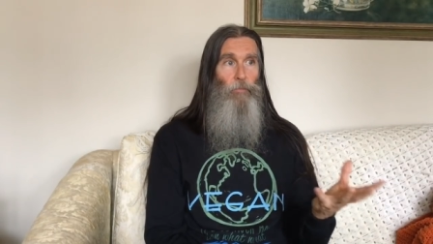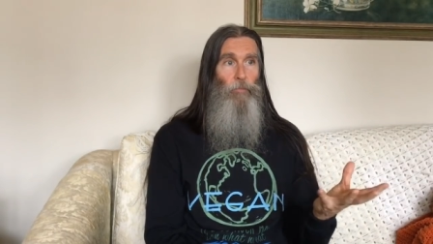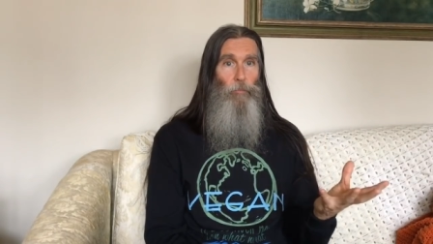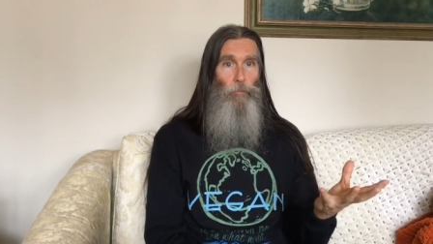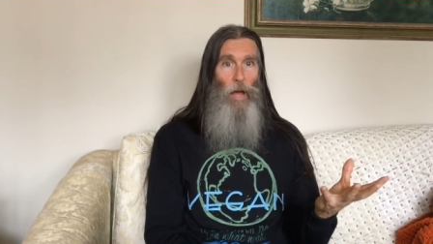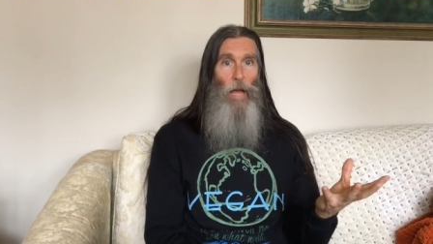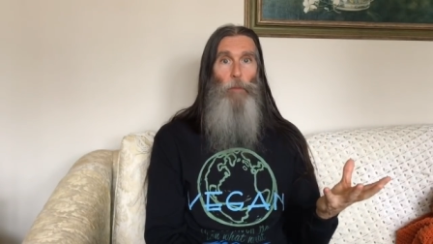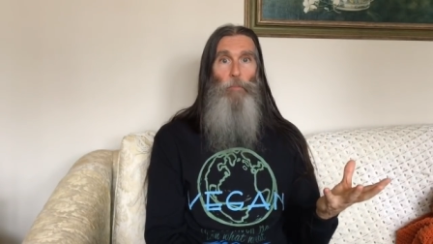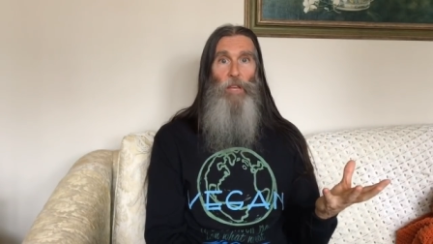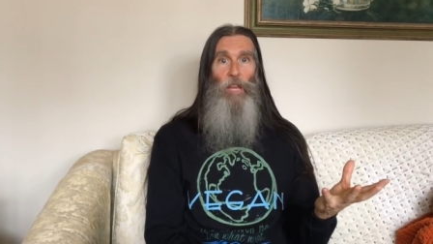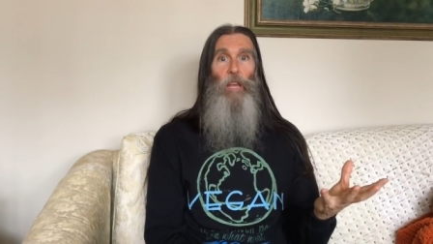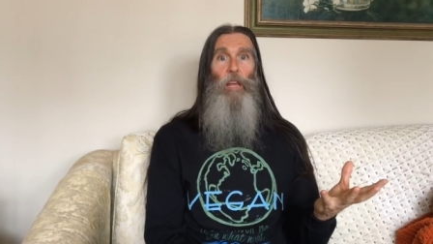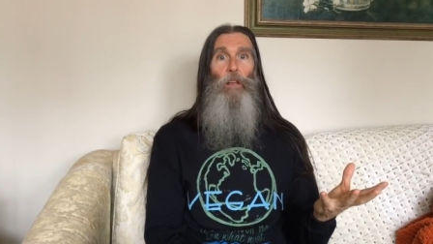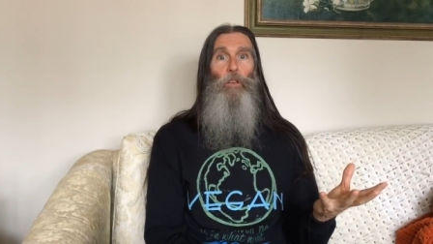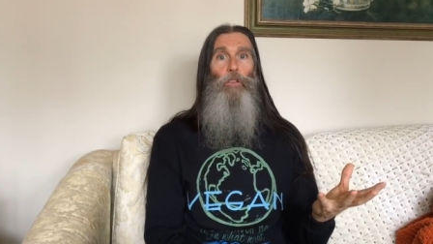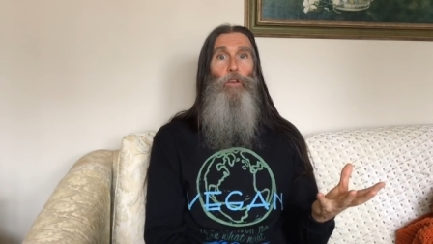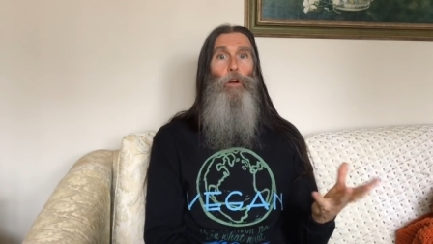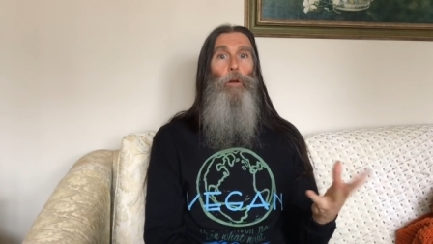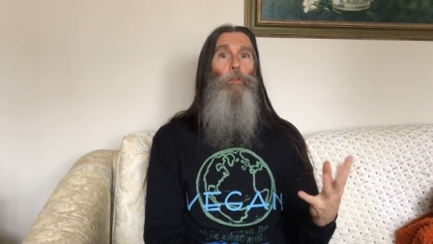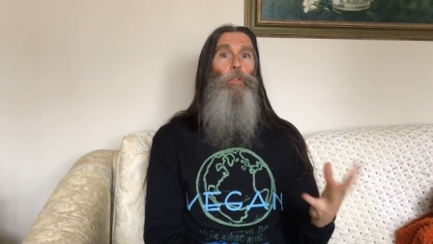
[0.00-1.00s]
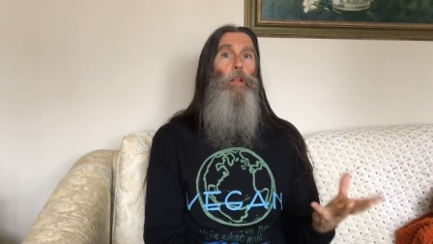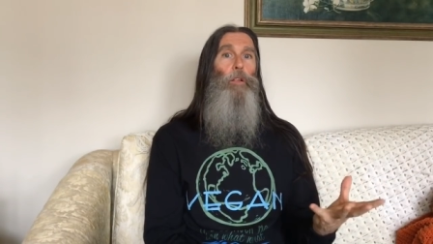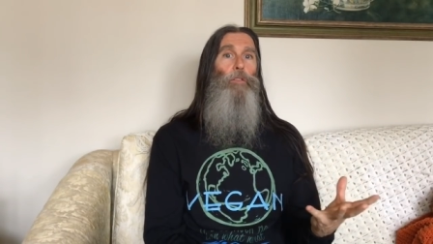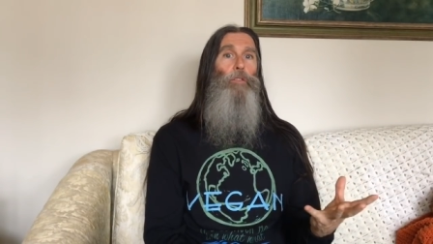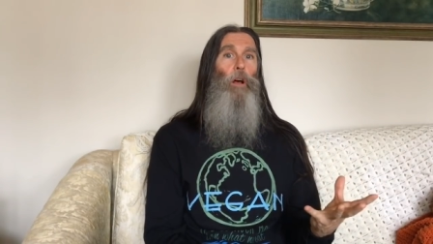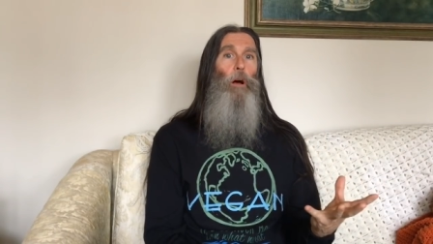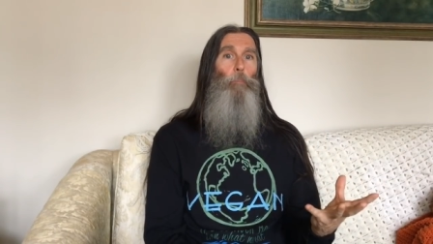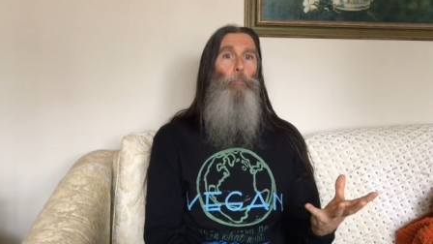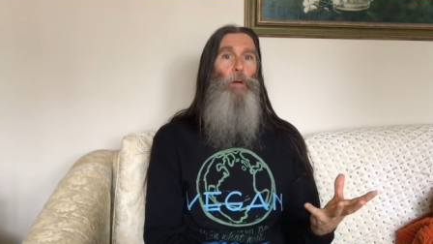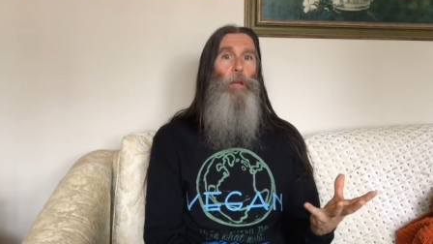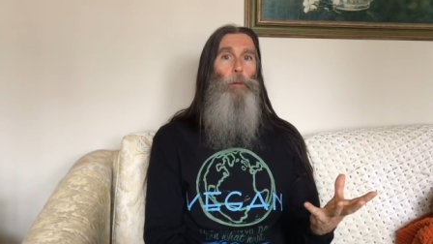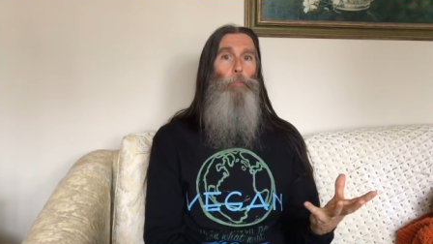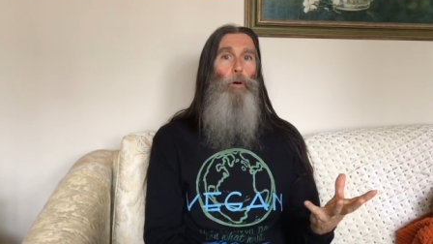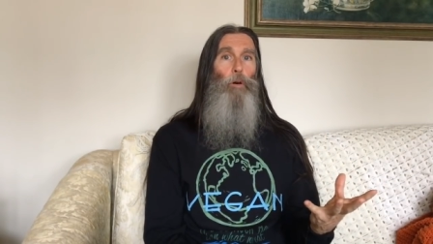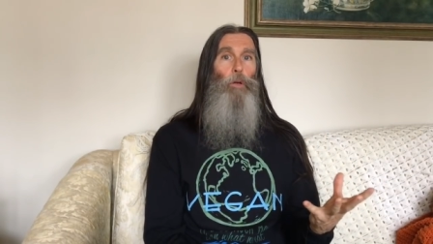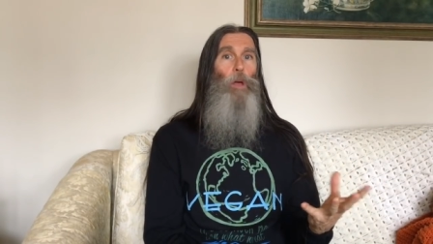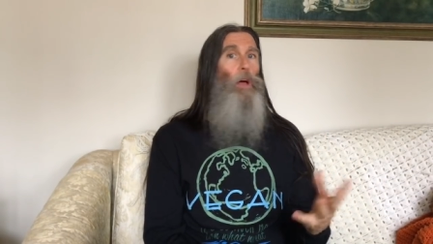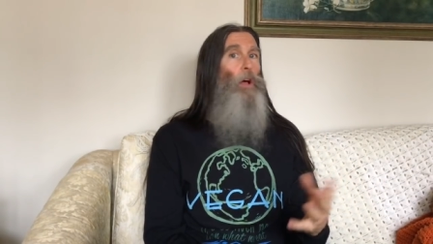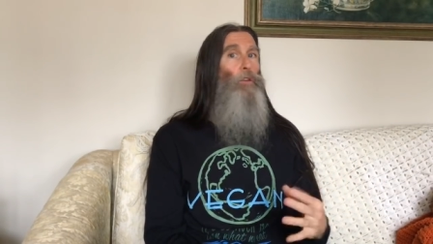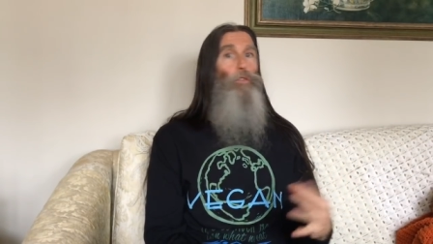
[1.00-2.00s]
maybe easier than some
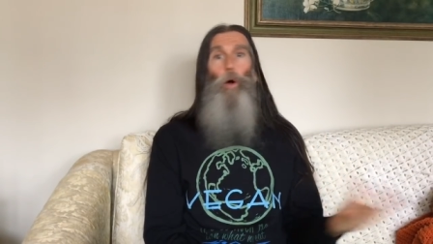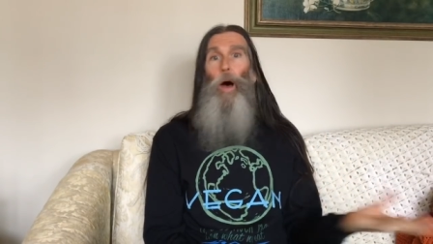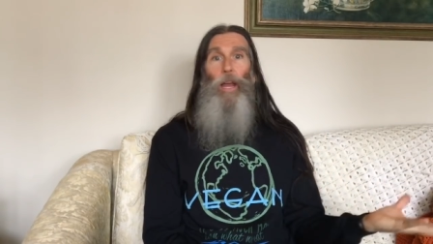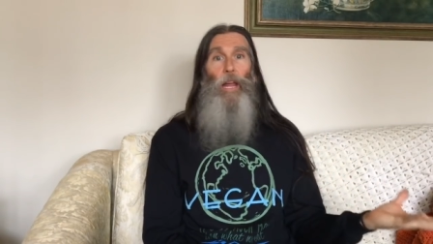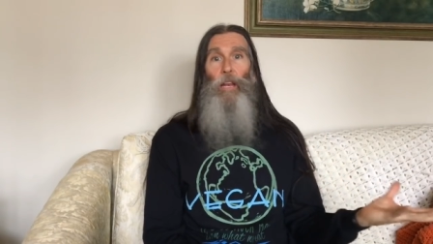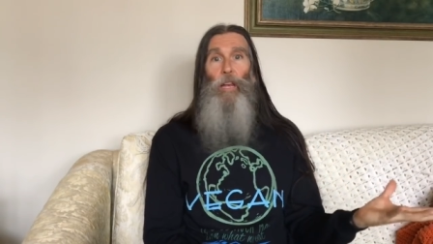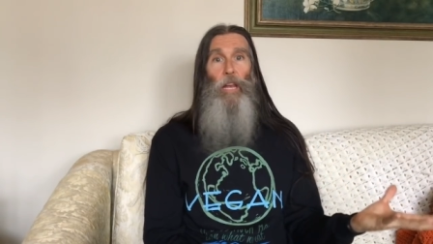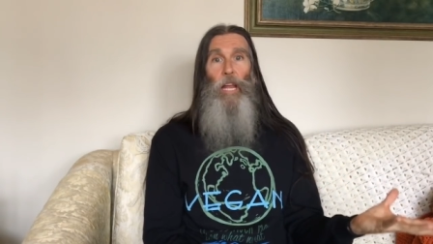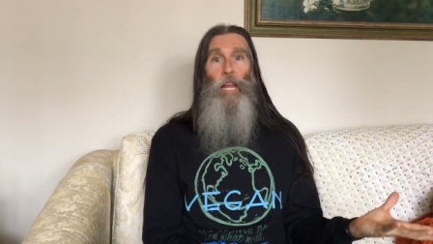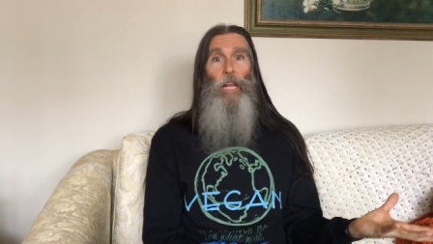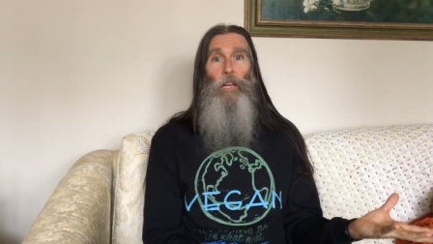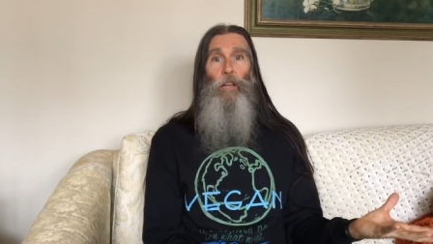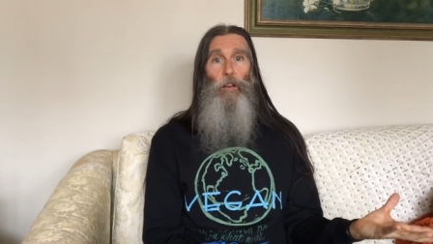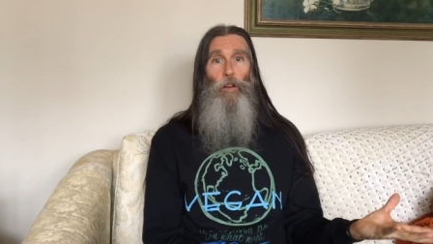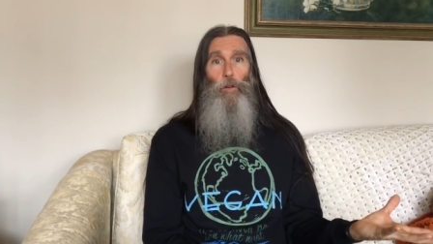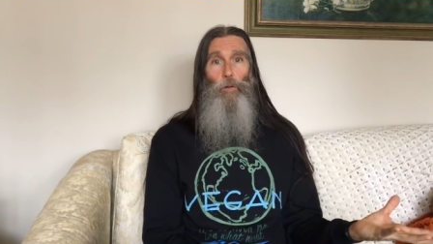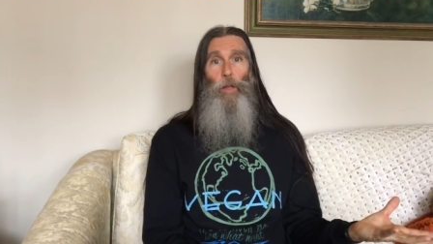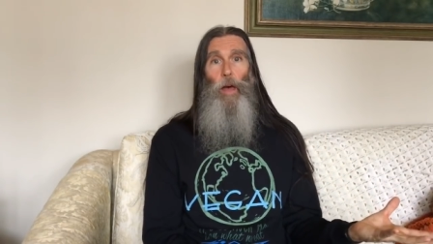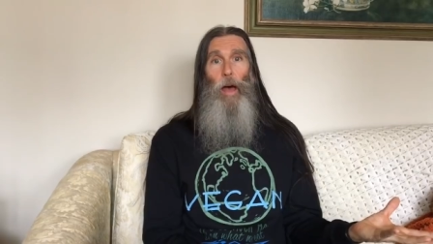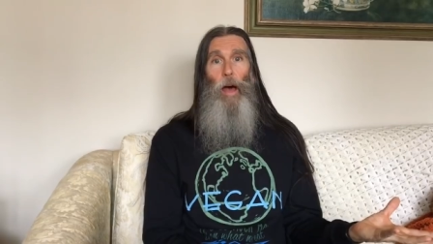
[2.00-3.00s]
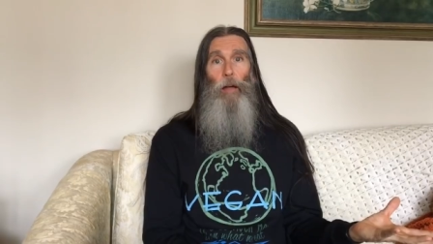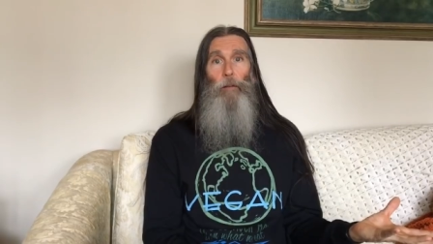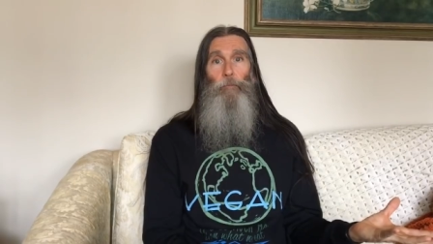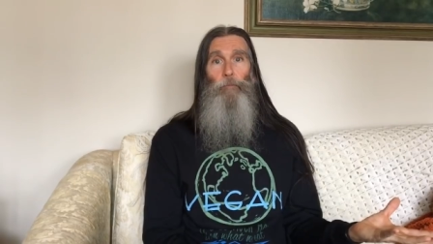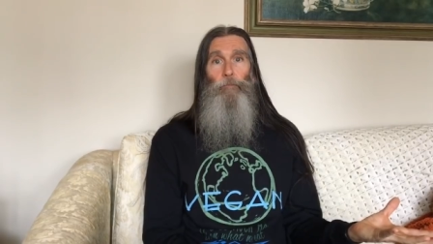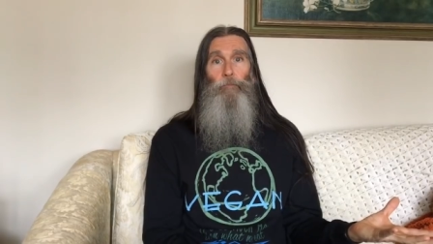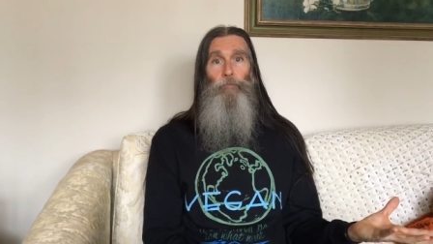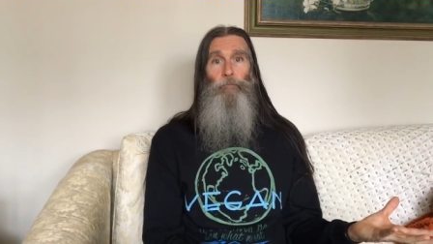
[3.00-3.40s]
people. So I didn't need to do that.